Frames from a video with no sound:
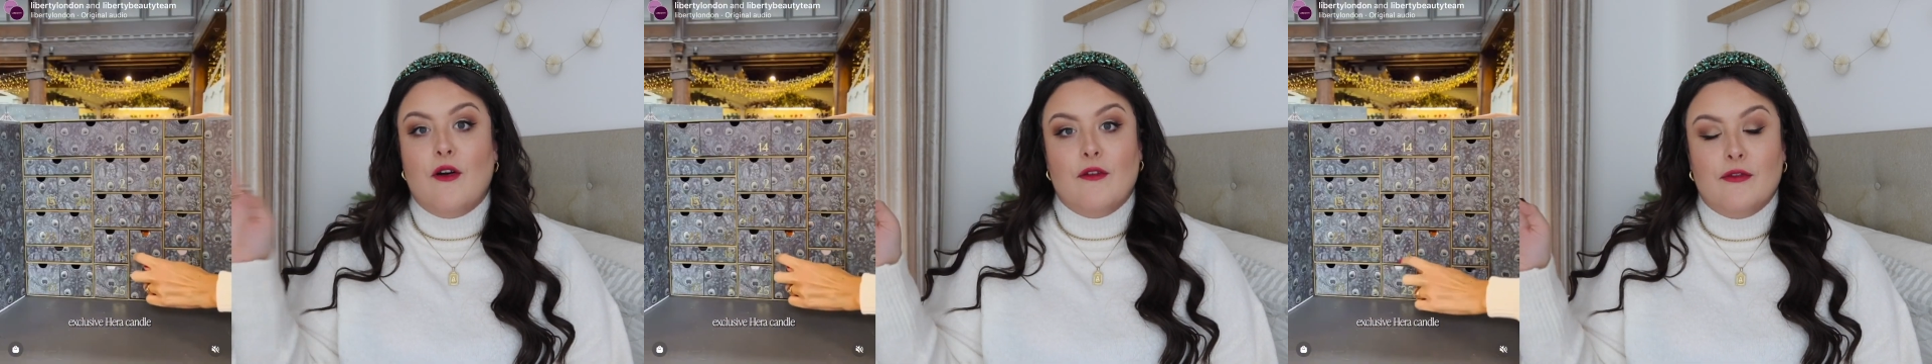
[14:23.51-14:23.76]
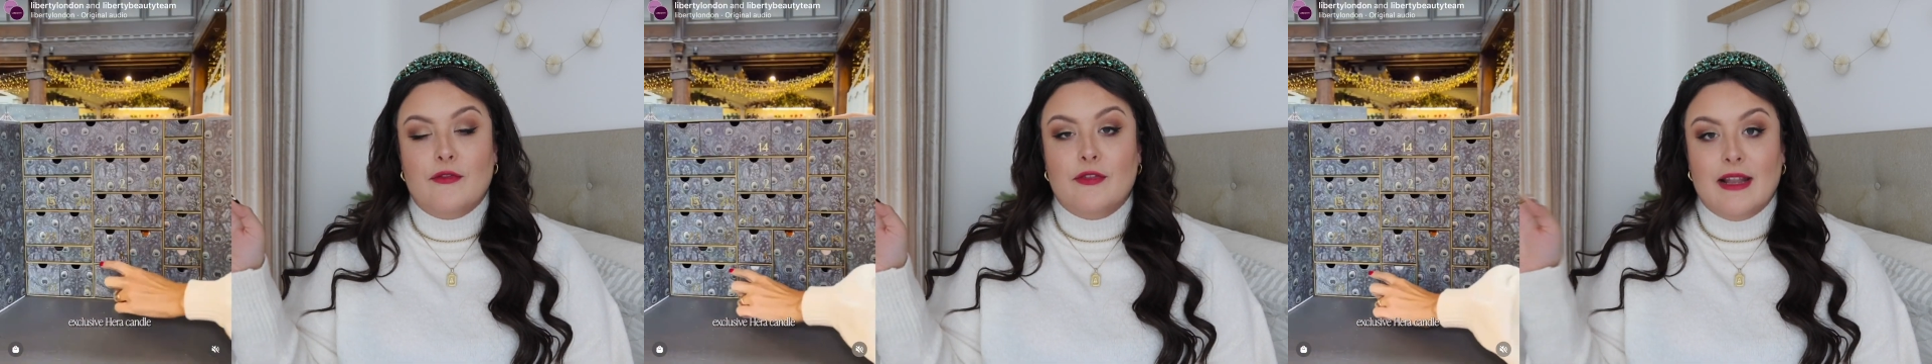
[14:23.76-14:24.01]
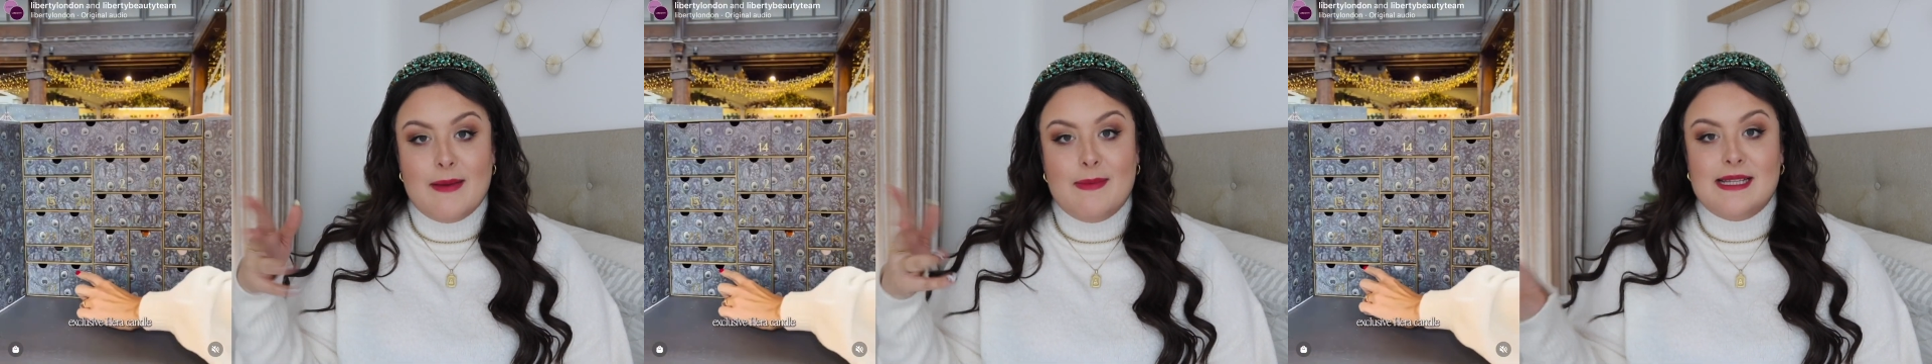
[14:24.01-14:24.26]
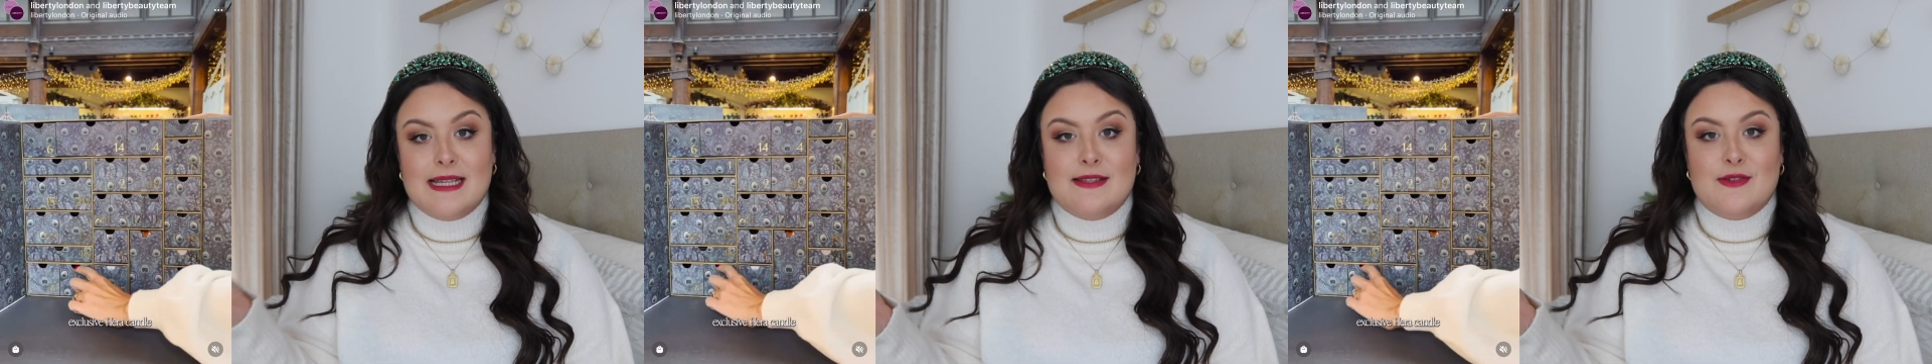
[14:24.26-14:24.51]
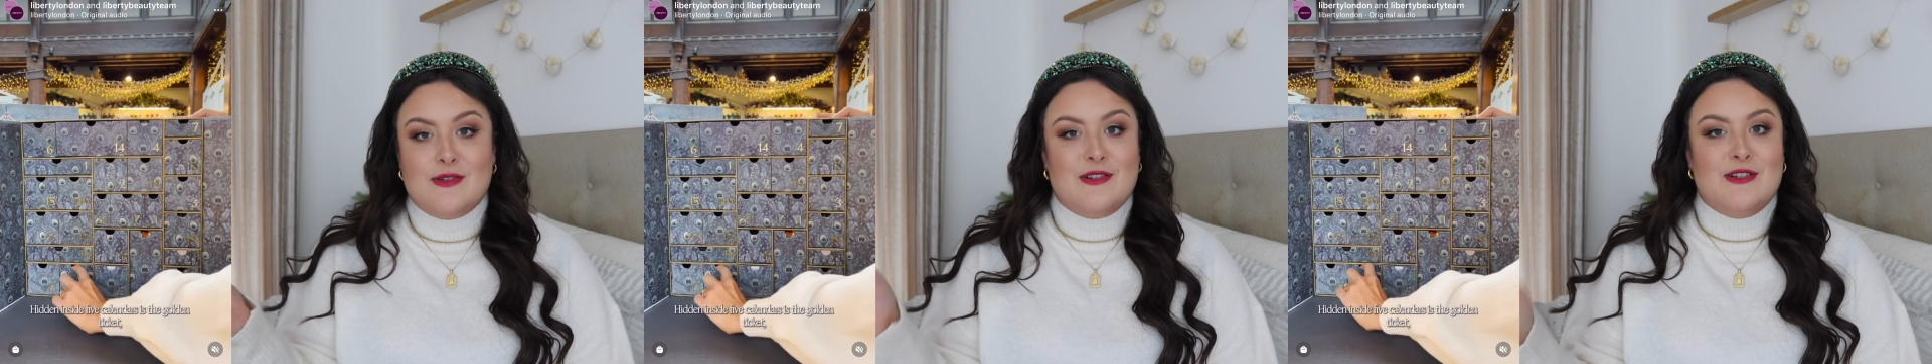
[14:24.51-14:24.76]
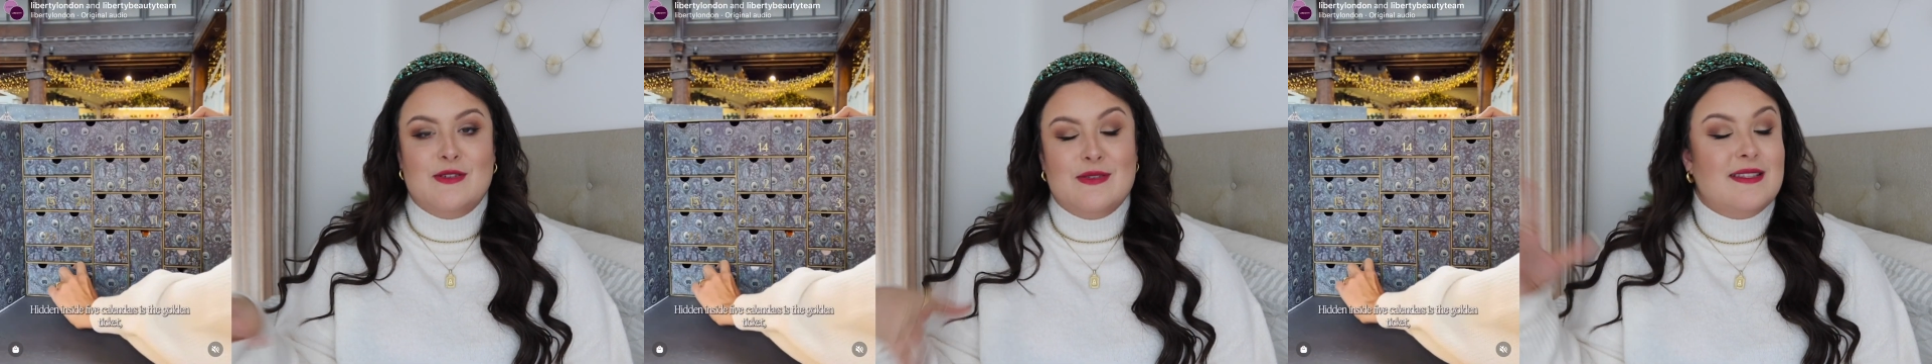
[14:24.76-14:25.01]
of the Liberty
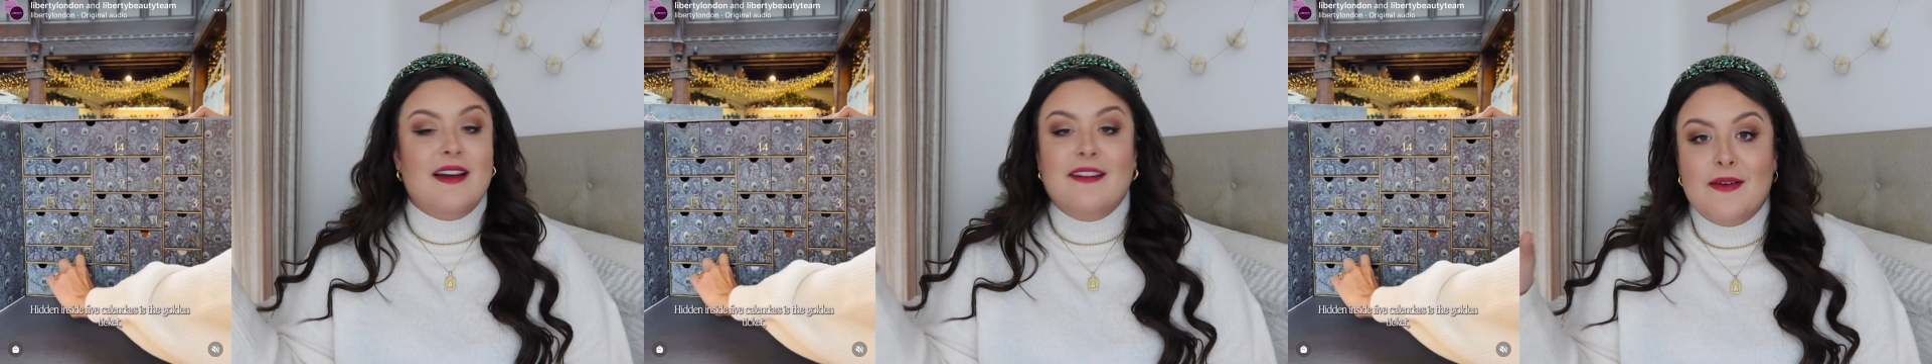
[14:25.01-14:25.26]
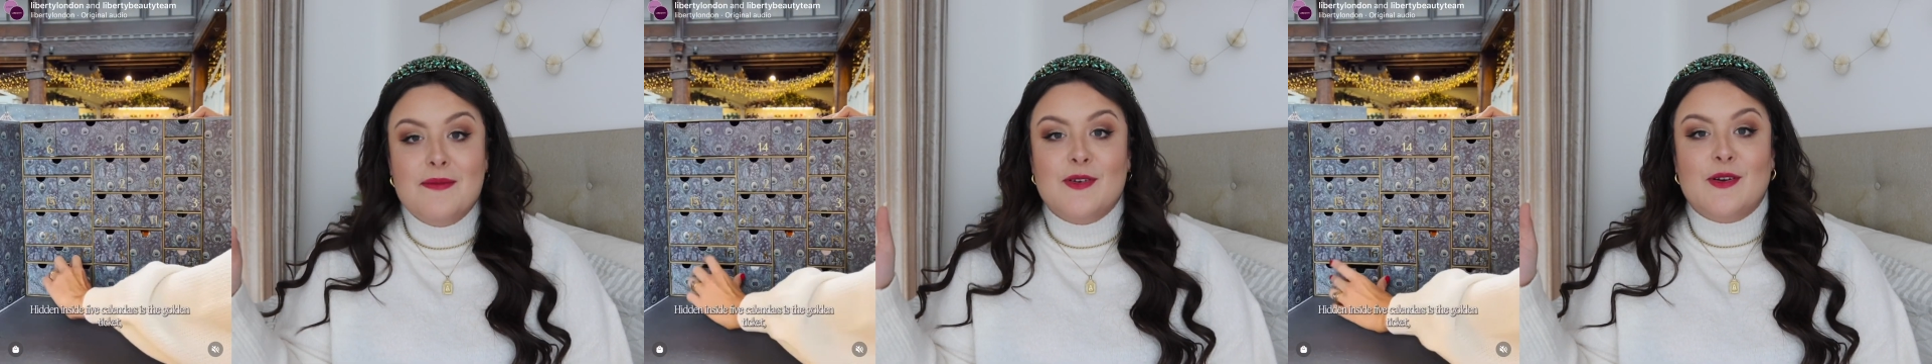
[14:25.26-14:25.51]
store all done up for